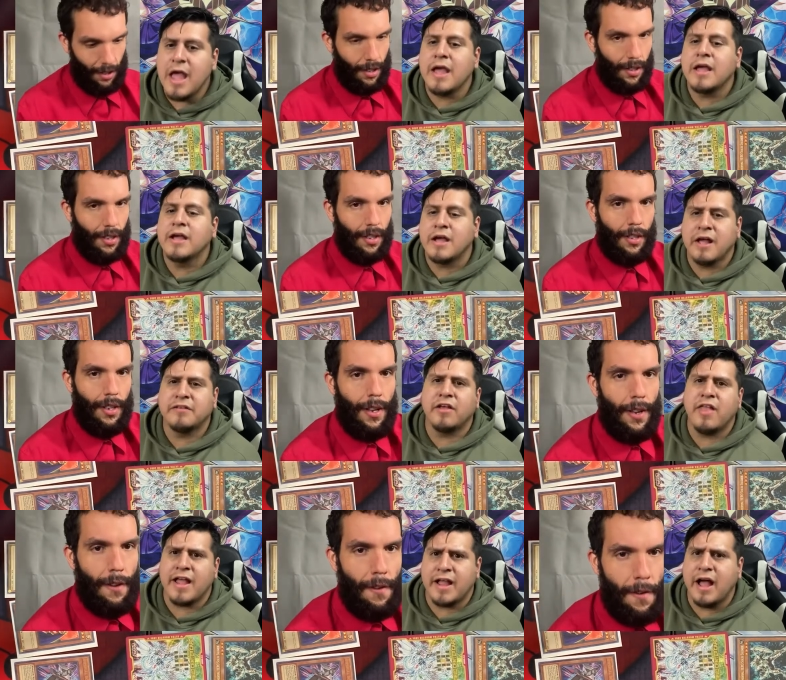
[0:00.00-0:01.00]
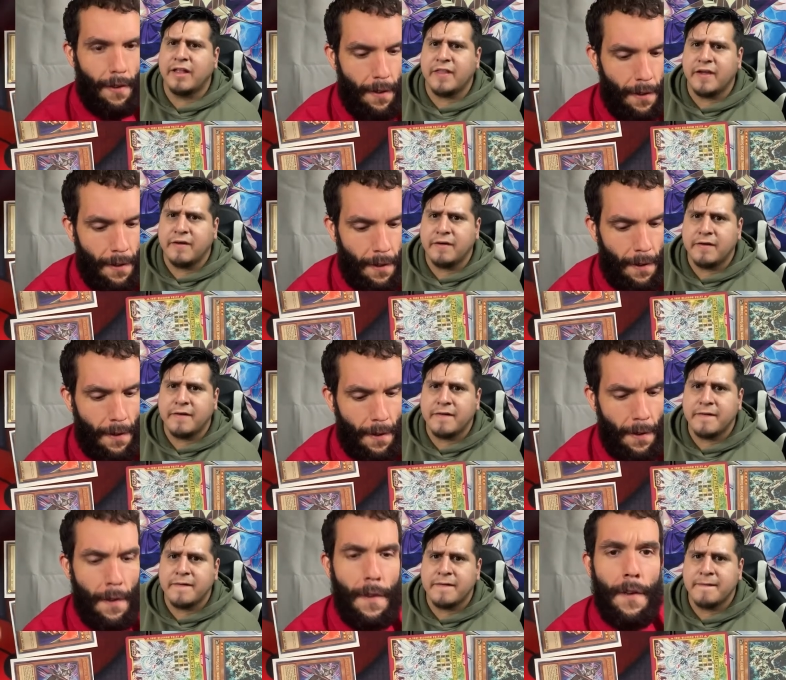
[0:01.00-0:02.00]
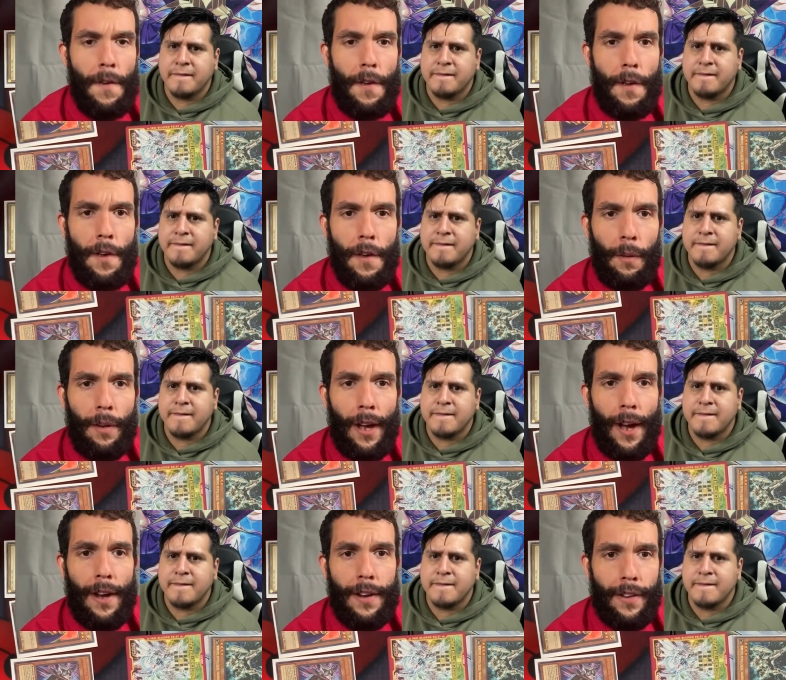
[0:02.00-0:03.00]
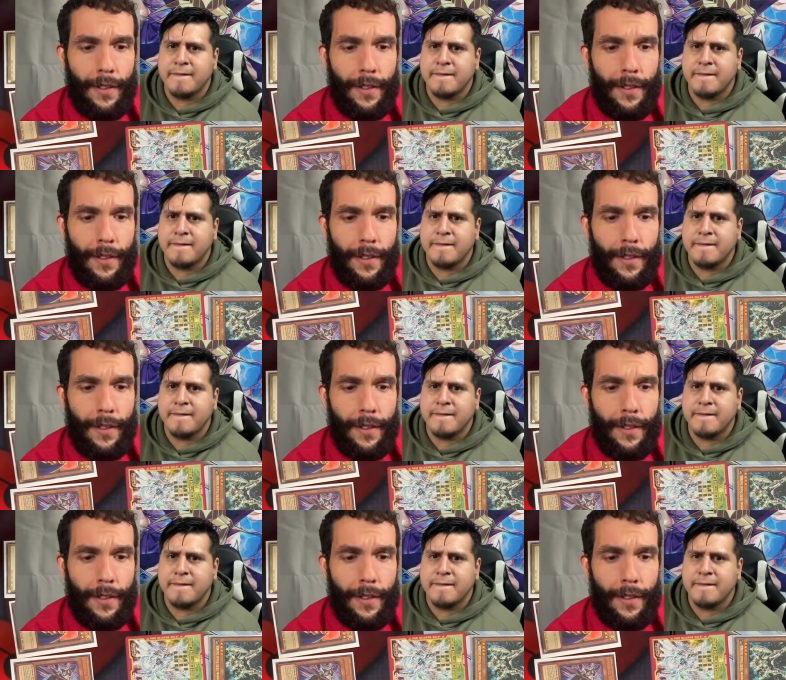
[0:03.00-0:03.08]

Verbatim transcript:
Speaker 1: hey, I saw that god there. What oh, god?